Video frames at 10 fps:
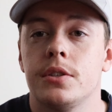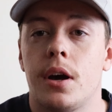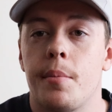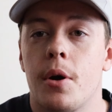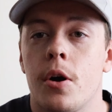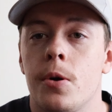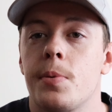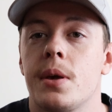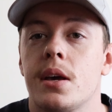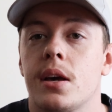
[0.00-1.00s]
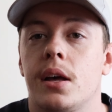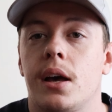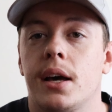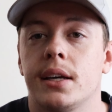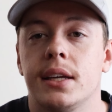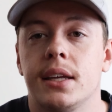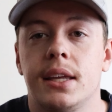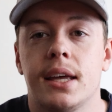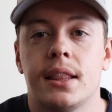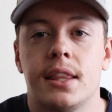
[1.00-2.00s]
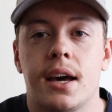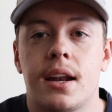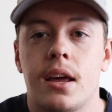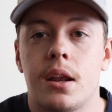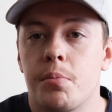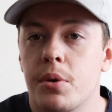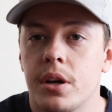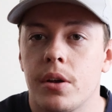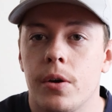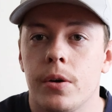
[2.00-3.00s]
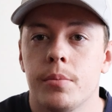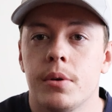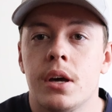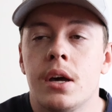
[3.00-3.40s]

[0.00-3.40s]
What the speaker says: So I'm hoping I can get that and bring it home.